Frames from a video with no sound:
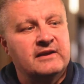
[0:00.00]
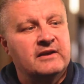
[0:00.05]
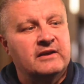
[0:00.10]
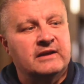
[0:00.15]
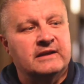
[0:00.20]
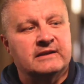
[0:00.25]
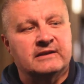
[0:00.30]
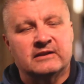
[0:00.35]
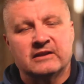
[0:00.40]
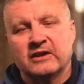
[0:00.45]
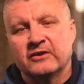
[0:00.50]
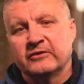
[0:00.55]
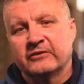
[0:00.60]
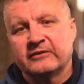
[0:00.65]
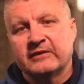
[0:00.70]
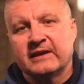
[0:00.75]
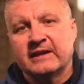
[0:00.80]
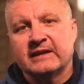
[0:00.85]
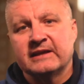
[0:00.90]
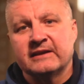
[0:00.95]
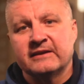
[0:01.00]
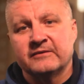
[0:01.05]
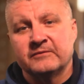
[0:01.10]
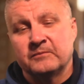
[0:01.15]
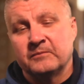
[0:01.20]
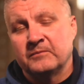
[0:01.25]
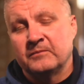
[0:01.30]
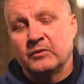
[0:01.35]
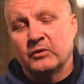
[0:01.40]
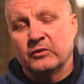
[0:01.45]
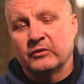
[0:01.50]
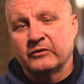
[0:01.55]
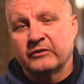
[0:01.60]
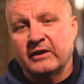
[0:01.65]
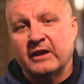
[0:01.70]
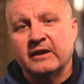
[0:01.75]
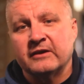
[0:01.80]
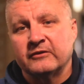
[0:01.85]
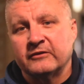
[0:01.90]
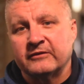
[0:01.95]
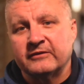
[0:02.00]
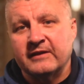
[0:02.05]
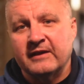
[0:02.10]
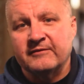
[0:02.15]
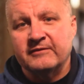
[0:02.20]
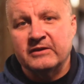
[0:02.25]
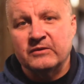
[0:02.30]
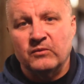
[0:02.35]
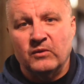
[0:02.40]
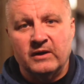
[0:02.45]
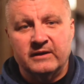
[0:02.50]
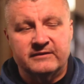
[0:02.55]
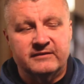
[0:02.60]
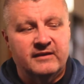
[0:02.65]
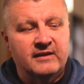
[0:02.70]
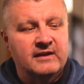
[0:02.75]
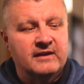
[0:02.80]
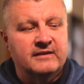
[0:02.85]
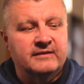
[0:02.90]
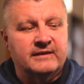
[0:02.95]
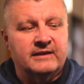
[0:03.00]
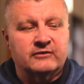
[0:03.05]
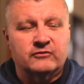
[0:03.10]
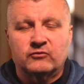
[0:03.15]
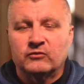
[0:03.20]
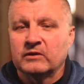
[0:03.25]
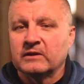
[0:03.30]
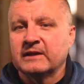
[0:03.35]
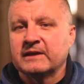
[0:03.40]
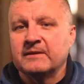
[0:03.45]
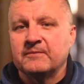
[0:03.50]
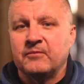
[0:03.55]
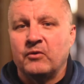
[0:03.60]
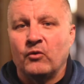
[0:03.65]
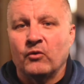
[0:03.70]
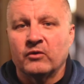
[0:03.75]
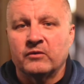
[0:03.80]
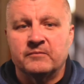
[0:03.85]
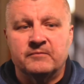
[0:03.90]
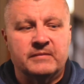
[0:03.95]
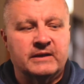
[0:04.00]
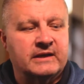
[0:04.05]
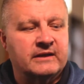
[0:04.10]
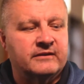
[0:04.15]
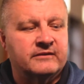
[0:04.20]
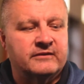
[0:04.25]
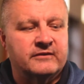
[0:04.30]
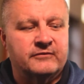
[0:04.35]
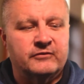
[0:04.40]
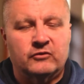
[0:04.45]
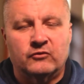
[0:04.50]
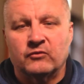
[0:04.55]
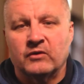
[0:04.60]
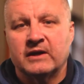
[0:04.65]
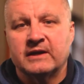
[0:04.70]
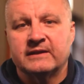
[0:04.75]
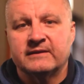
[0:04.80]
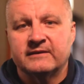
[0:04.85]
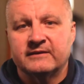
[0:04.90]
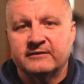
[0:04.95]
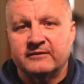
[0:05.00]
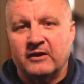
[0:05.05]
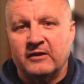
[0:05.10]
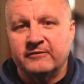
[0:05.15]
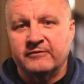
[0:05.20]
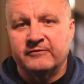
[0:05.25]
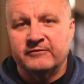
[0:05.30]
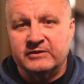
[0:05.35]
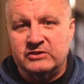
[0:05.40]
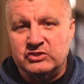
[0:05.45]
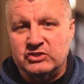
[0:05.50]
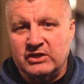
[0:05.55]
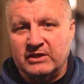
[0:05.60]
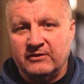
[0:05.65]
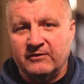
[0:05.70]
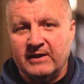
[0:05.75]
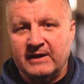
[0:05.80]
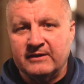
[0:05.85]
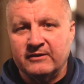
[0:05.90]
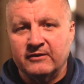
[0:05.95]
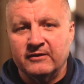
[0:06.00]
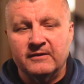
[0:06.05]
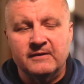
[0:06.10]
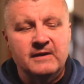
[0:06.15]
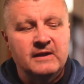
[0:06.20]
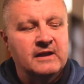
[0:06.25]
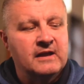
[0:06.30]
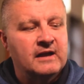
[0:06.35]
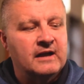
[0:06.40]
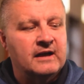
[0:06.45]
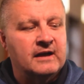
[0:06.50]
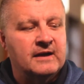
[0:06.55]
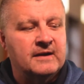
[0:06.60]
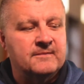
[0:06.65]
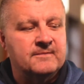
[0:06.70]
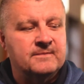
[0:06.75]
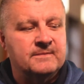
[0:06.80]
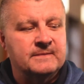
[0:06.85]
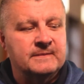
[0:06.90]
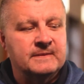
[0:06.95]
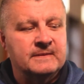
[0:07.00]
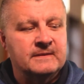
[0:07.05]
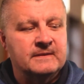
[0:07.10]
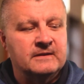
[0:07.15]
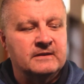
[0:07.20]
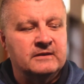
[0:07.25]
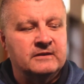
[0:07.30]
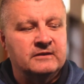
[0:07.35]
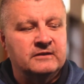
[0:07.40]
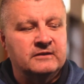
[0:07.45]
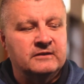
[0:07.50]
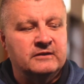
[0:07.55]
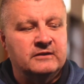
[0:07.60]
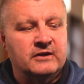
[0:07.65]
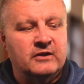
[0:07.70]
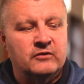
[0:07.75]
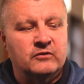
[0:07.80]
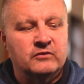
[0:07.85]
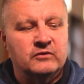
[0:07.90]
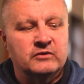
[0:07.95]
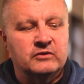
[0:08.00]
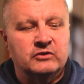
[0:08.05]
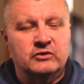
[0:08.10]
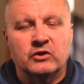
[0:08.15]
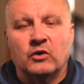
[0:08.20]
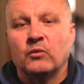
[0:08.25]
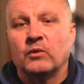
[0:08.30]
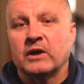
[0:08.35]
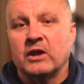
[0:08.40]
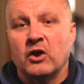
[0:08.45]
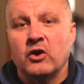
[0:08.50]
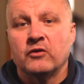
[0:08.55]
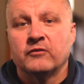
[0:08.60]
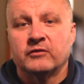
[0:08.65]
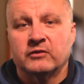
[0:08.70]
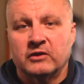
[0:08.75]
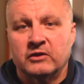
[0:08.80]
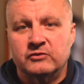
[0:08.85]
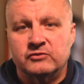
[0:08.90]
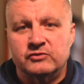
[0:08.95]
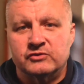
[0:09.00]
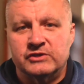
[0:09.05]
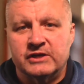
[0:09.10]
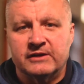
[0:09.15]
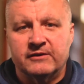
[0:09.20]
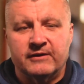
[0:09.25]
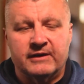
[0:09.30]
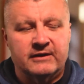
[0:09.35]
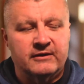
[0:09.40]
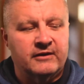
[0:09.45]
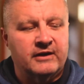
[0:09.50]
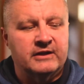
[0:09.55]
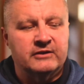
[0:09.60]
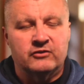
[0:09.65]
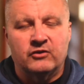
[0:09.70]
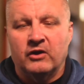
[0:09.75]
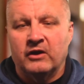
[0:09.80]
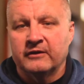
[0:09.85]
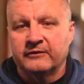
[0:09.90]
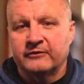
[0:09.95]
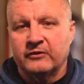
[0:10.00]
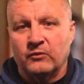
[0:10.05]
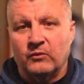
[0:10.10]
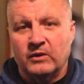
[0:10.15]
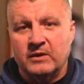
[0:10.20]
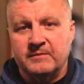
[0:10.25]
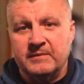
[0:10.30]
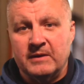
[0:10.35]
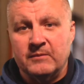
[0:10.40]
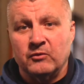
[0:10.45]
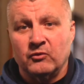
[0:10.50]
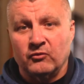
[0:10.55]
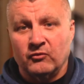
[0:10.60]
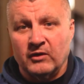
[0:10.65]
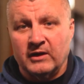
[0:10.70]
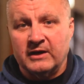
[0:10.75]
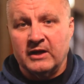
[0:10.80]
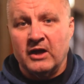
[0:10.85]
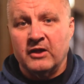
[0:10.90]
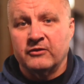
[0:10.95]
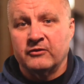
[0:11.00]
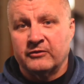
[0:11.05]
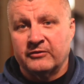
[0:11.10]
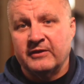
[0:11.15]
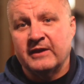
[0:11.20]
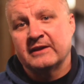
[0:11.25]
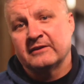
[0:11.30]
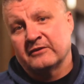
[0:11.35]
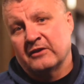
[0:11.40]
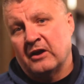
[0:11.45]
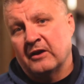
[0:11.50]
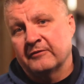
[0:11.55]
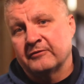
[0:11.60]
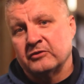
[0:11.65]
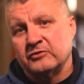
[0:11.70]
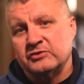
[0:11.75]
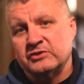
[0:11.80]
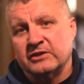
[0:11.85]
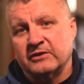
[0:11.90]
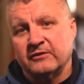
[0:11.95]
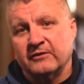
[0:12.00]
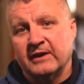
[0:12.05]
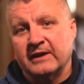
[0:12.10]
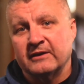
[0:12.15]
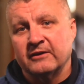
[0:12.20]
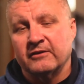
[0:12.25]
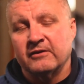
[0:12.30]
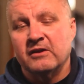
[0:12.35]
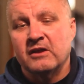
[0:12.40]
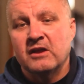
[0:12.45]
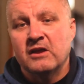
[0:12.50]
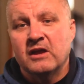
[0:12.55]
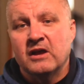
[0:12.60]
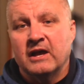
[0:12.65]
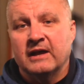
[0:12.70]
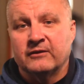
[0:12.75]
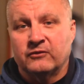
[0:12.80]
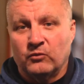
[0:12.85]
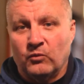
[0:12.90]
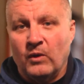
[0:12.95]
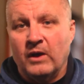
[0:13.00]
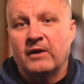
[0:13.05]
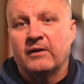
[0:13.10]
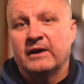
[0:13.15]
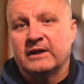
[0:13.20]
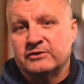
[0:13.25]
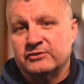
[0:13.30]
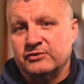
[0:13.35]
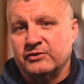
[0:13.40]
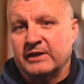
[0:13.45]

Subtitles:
In the low setting, it pulls 170 watts. That's really important because if you're running this off of a generator, you don't want to overload your generator, and you also want to be able to run other things off your generator as well as your